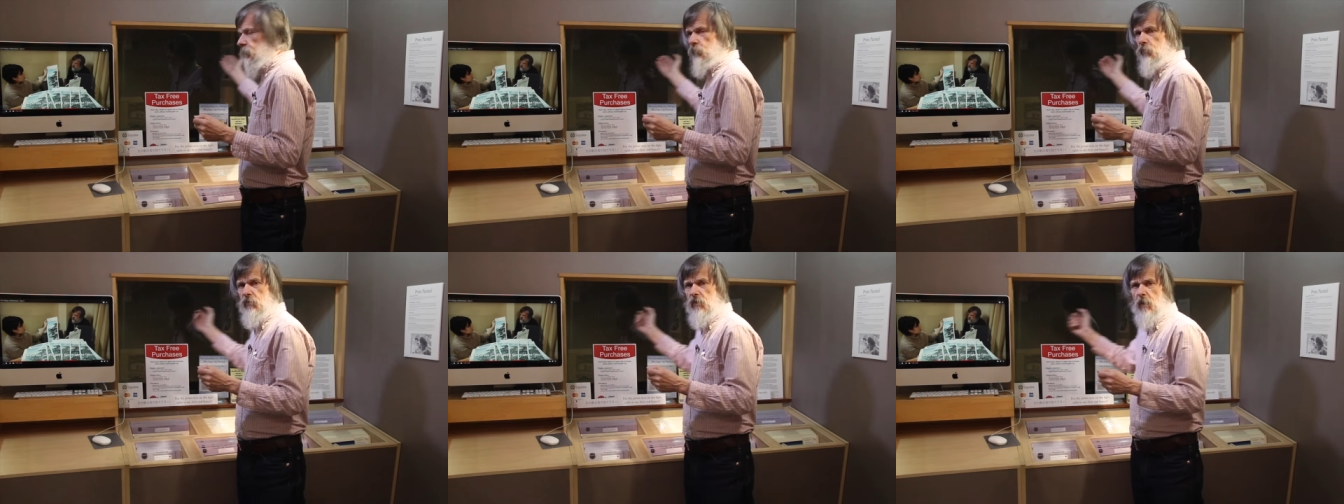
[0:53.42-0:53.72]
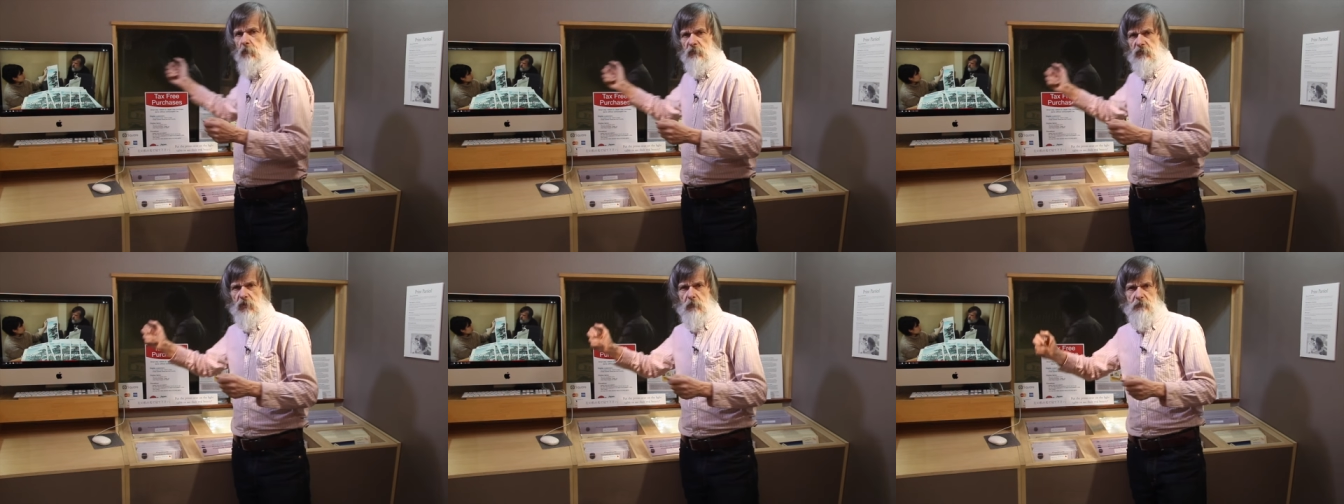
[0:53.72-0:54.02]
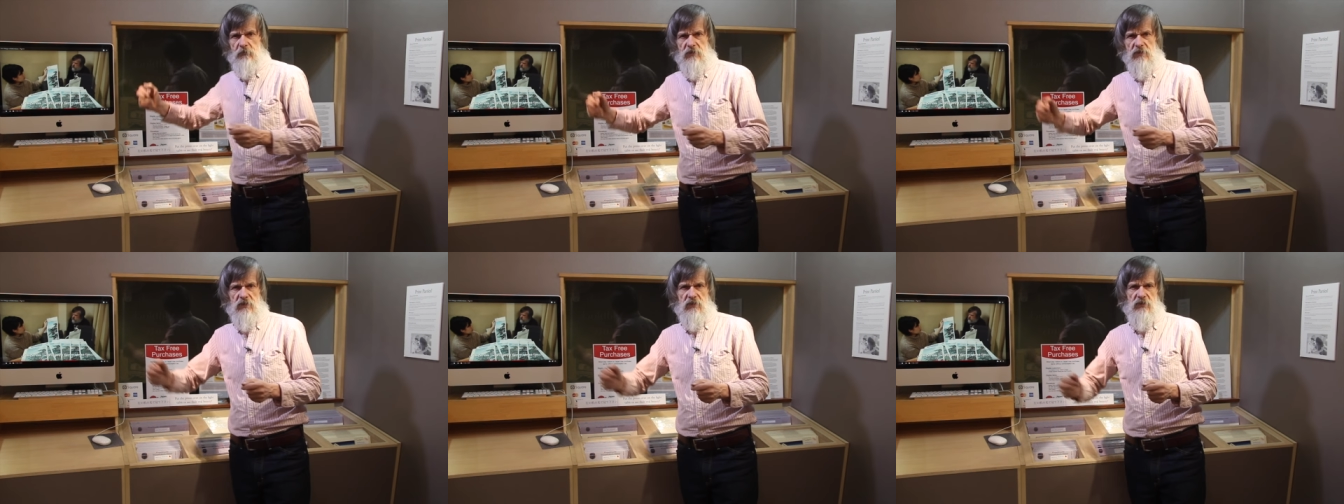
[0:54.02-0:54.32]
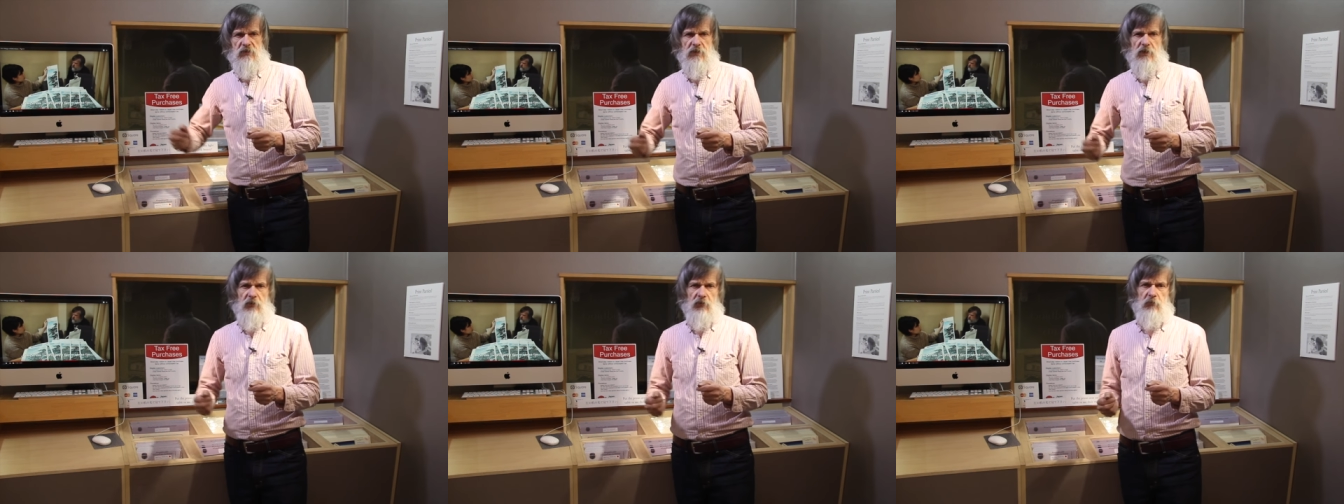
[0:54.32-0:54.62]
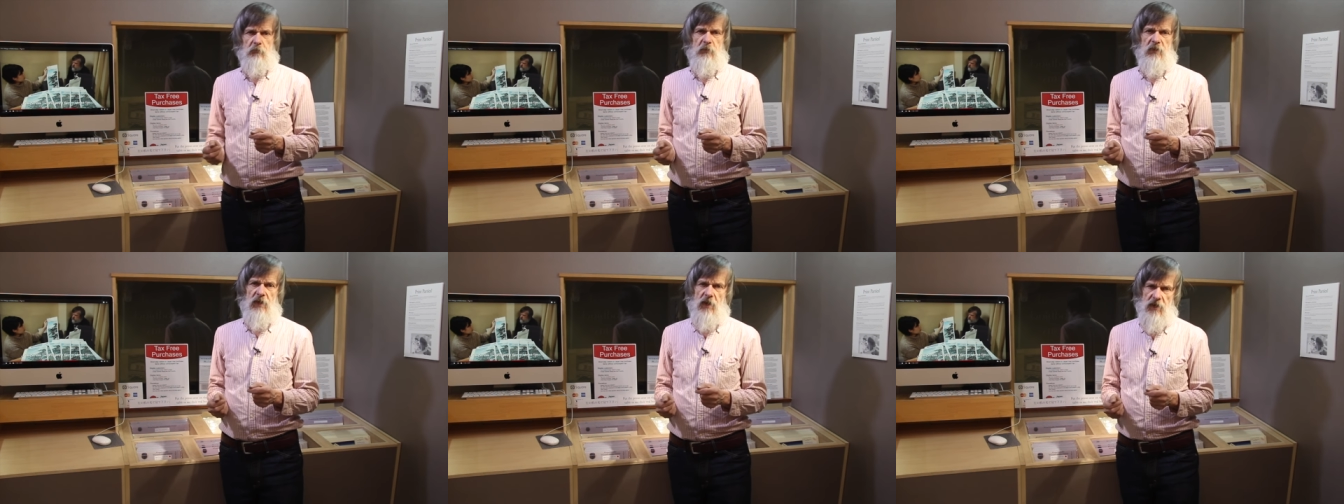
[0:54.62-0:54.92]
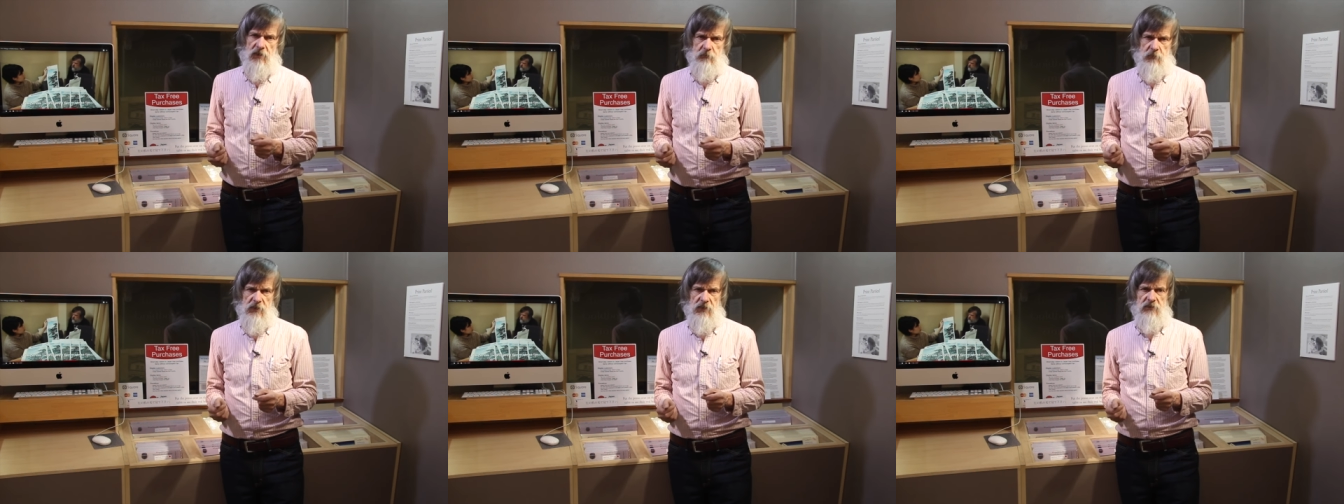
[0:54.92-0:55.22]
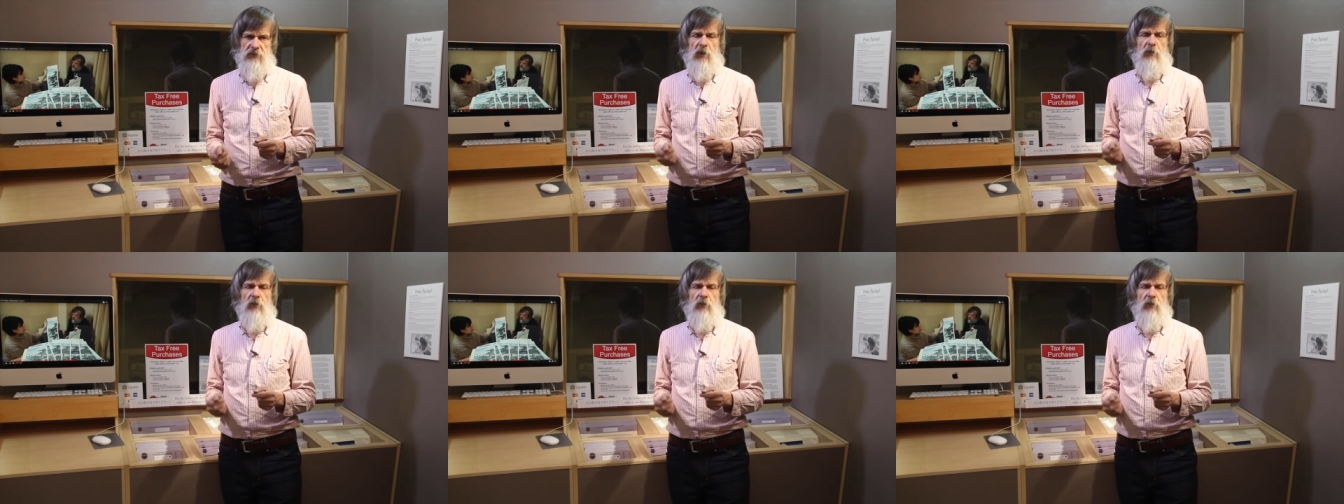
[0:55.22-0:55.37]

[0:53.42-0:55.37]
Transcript: who comes up these stairs behind me